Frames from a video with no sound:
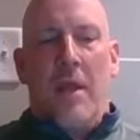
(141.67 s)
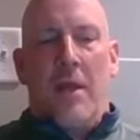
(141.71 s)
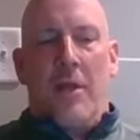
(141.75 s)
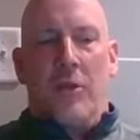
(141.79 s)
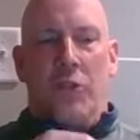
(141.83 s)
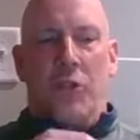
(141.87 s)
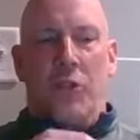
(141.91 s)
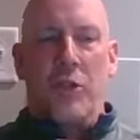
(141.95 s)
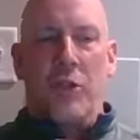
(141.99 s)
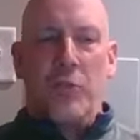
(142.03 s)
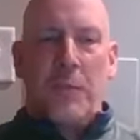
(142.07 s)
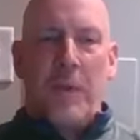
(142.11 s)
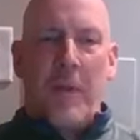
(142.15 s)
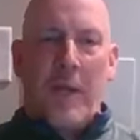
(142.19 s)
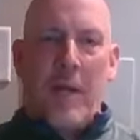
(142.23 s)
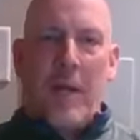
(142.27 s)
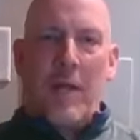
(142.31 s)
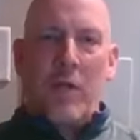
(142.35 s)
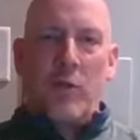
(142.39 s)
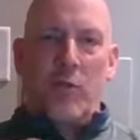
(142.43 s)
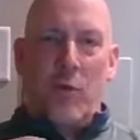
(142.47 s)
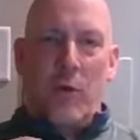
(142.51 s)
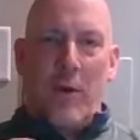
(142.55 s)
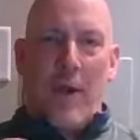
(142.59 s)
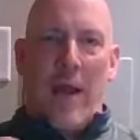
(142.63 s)
just
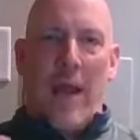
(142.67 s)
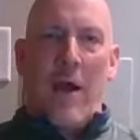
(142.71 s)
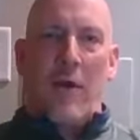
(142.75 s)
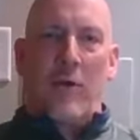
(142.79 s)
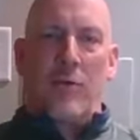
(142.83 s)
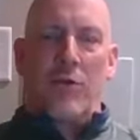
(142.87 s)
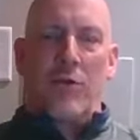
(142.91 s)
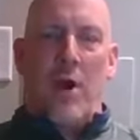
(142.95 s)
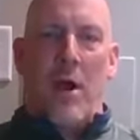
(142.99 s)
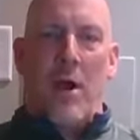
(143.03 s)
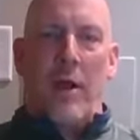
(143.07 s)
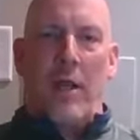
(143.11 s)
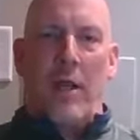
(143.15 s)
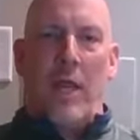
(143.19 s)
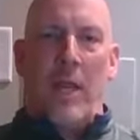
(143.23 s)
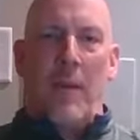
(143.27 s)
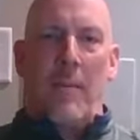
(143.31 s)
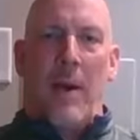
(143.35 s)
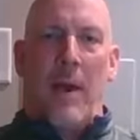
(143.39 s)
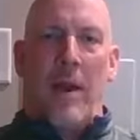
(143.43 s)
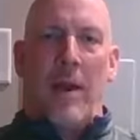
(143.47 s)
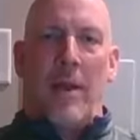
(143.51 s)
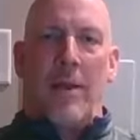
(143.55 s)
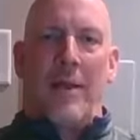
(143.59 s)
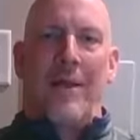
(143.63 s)
because we're now talking
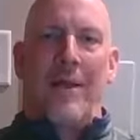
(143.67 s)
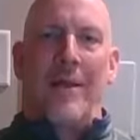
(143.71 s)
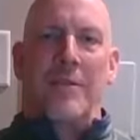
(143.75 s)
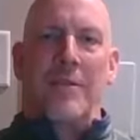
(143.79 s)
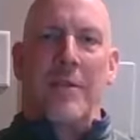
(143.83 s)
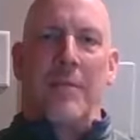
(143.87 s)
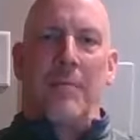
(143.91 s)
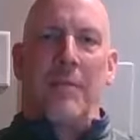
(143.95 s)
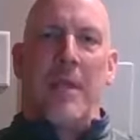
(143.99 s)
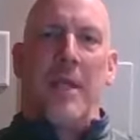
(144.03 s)
about it doesn't